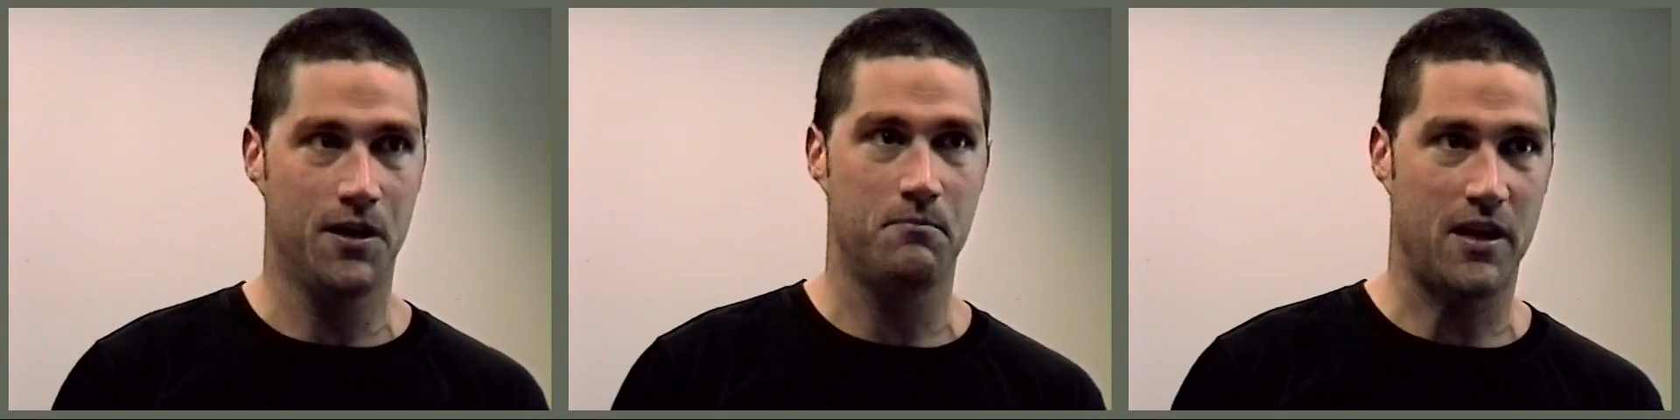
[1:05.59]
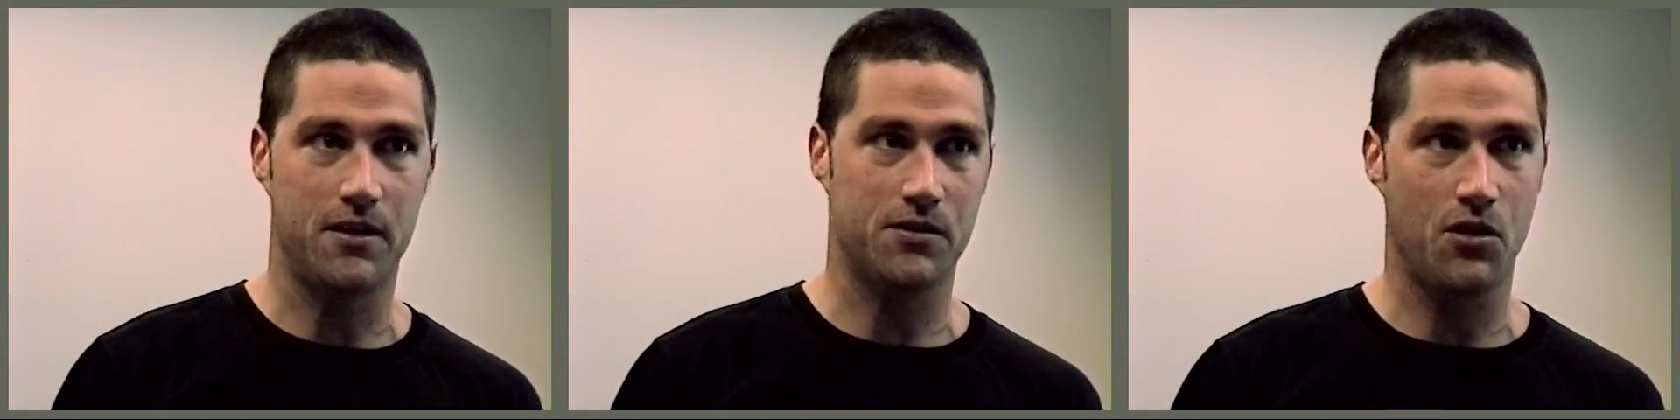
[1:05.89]
I
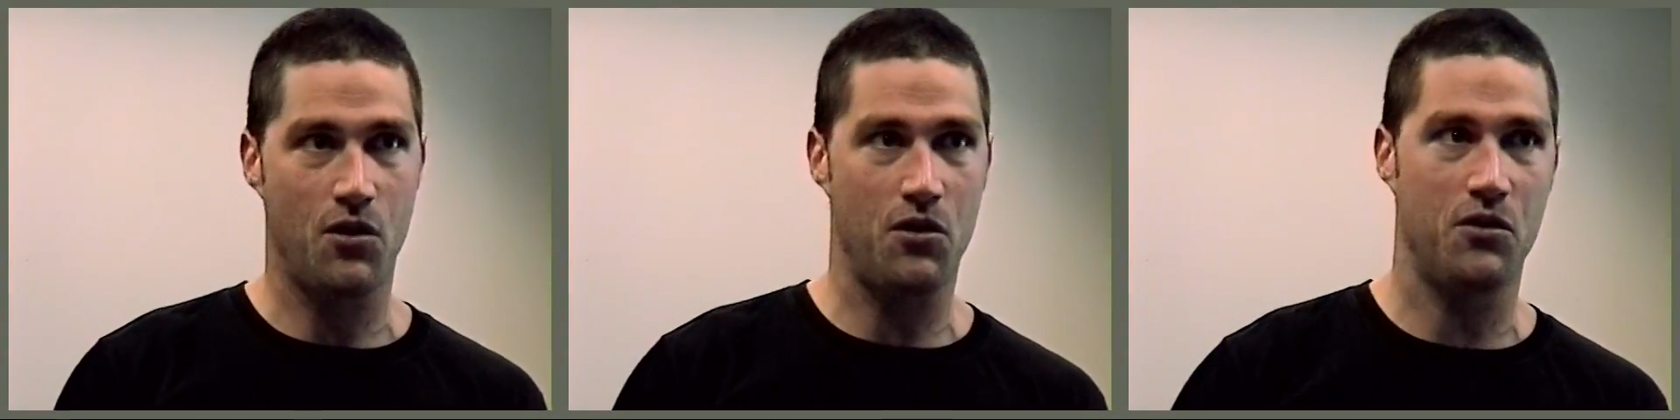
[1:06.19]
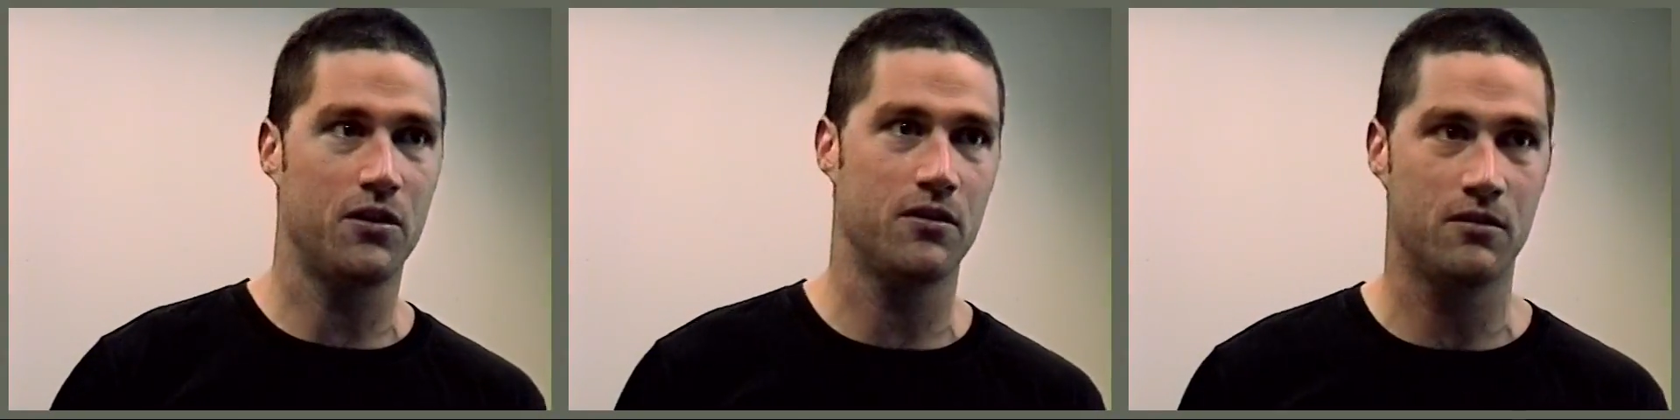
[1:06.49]
met this
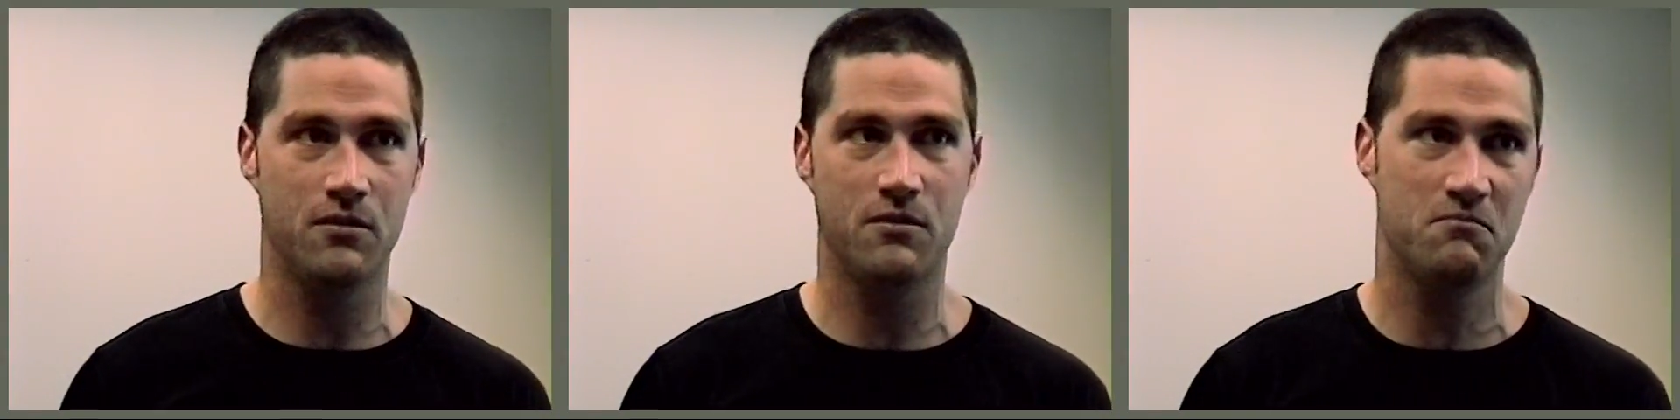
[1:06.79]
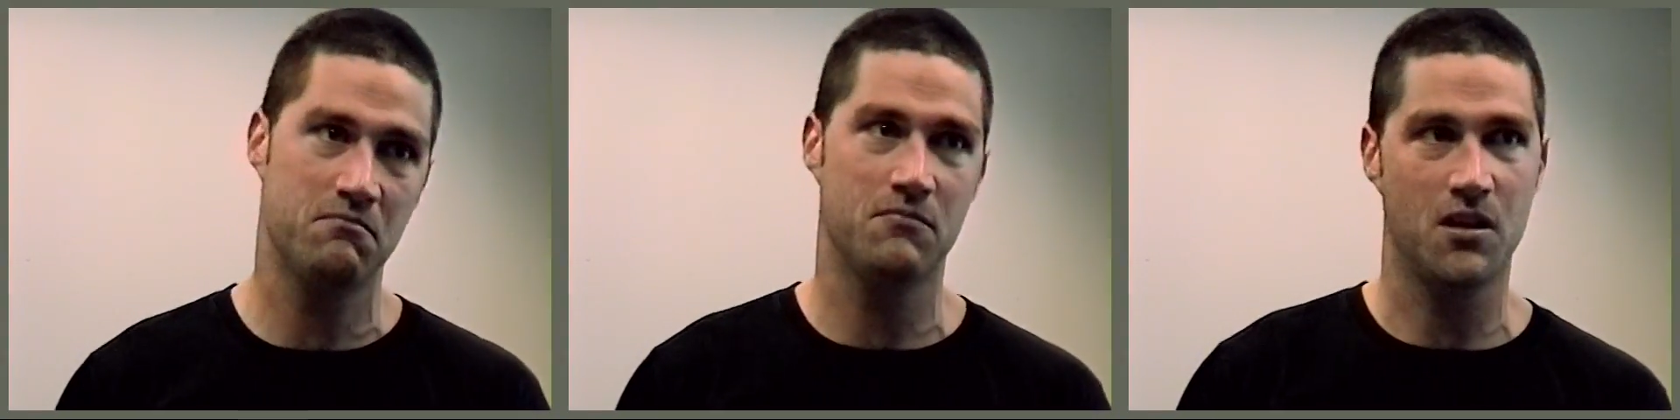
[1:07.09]
girl.
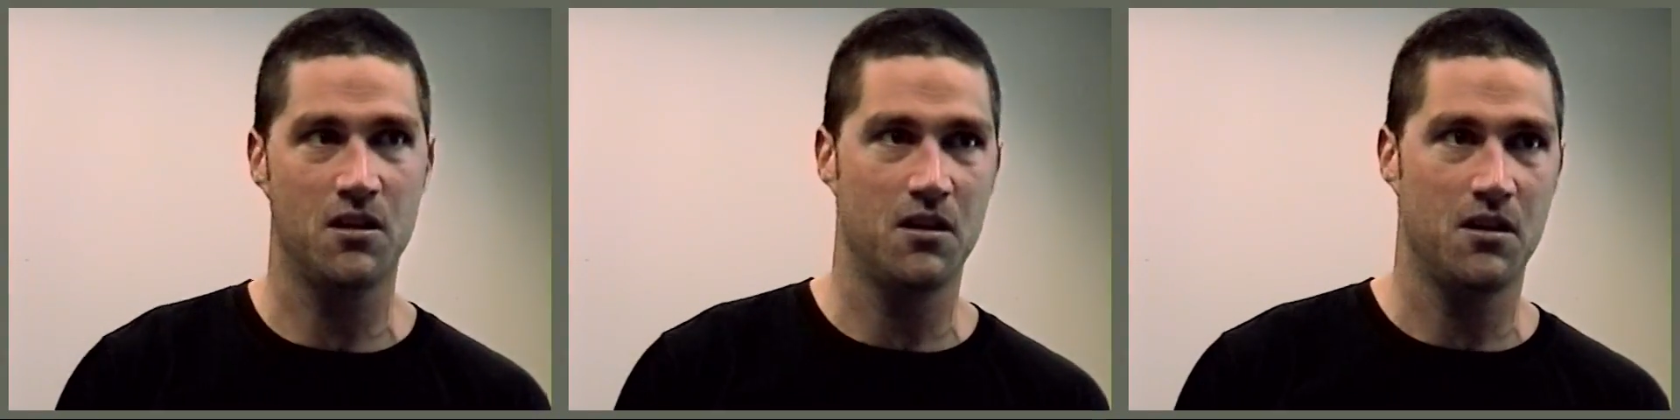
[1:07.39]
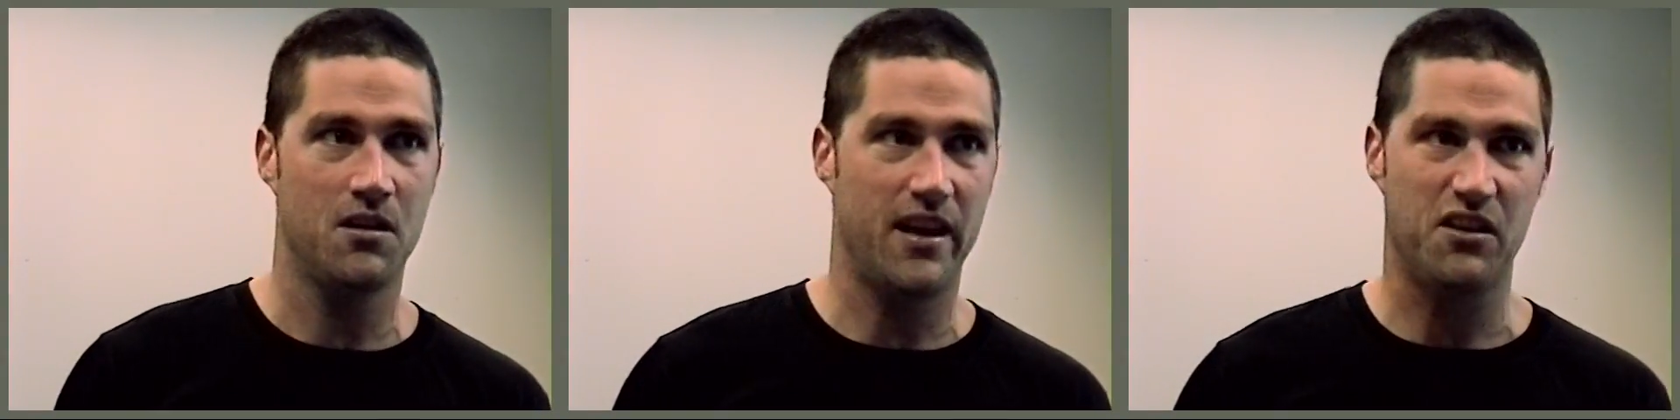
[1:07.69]

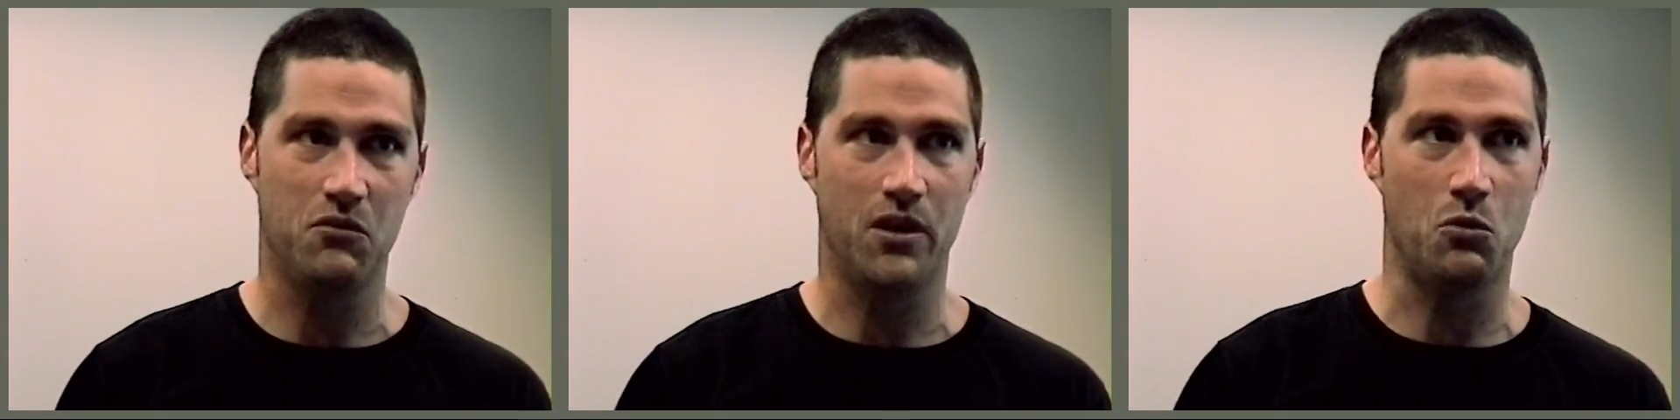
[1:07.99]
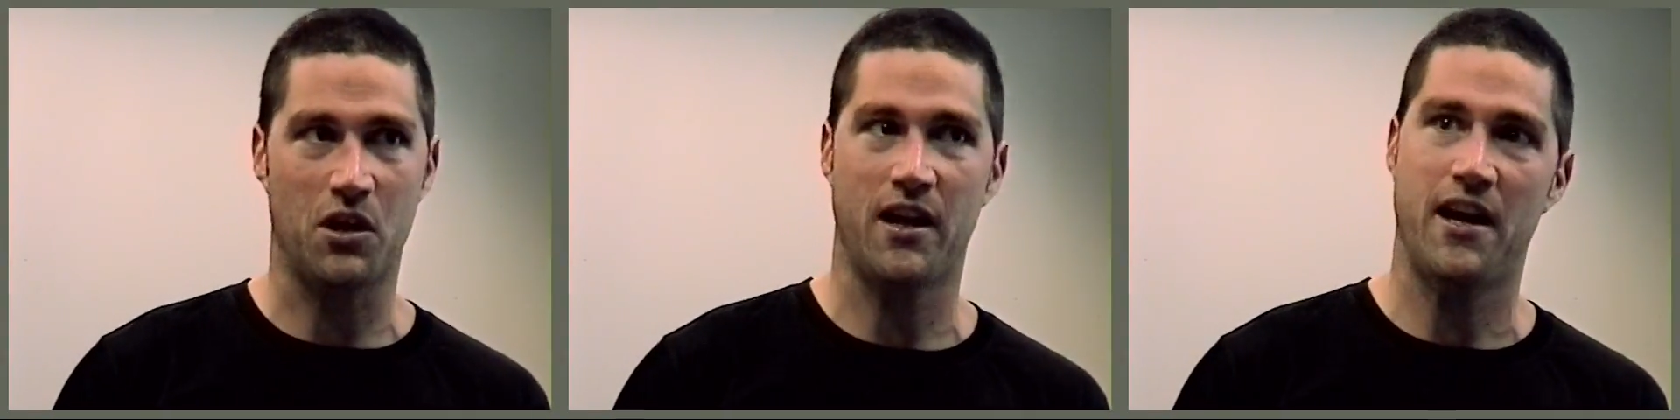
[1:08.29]
That didn't really
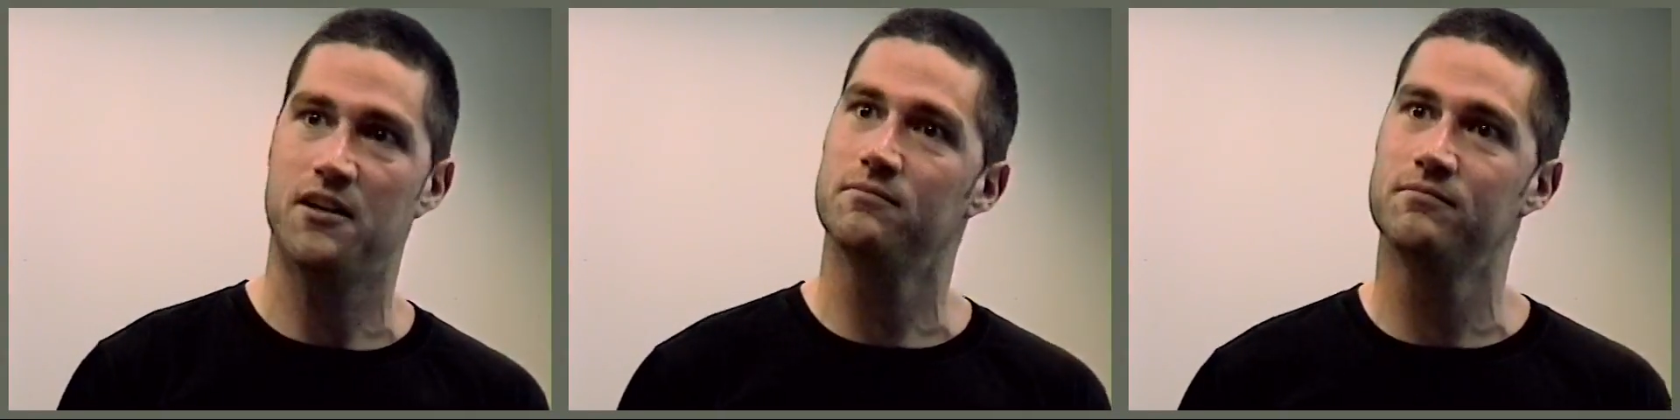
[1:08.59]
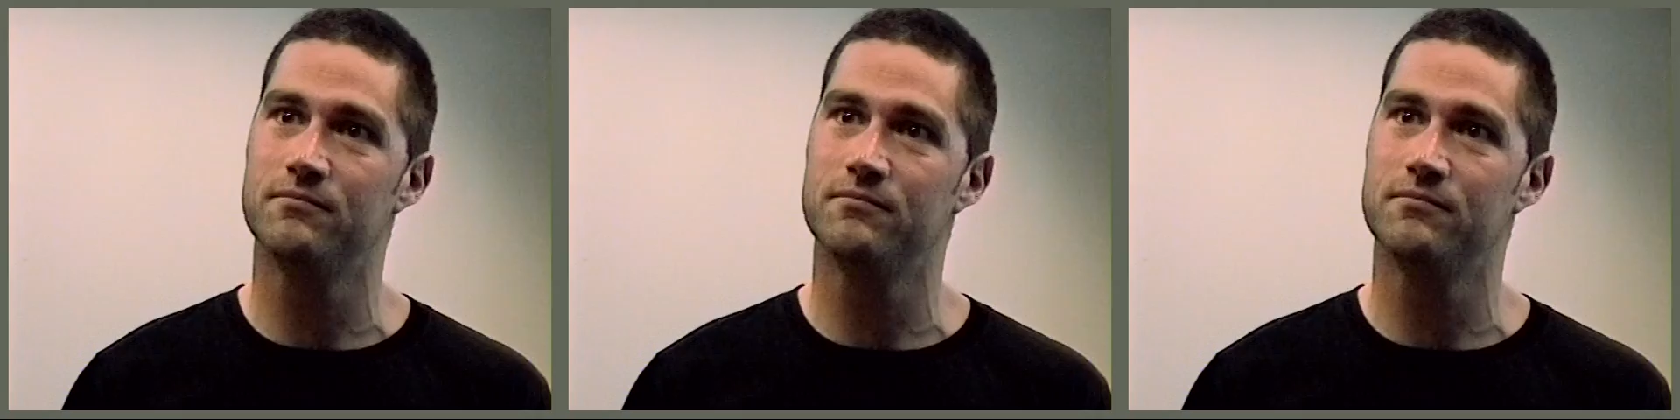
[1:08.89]
work out.